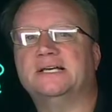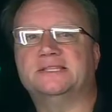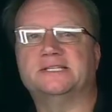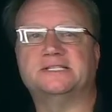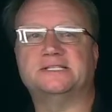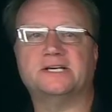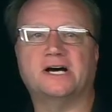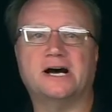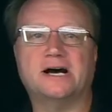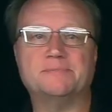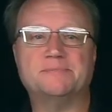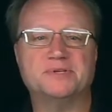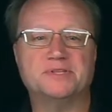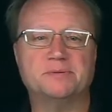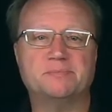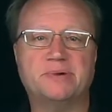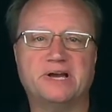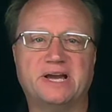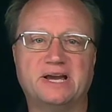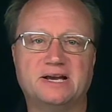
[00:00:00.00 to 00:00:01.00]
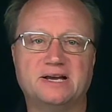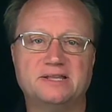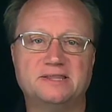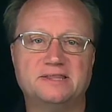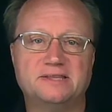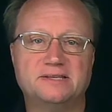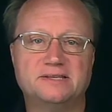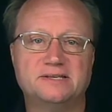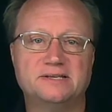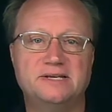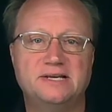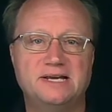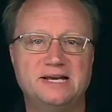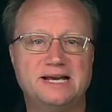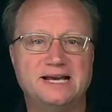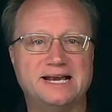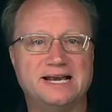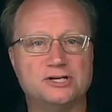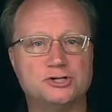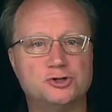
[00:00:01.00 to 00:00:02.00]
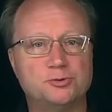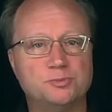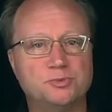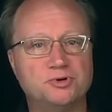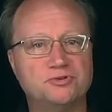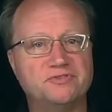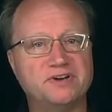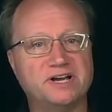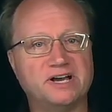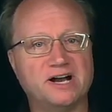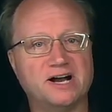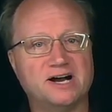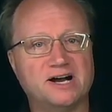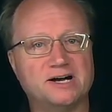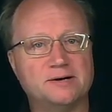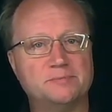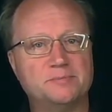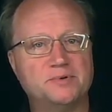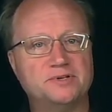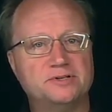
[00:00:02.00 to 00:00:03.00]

the top of the path, as you're moving up,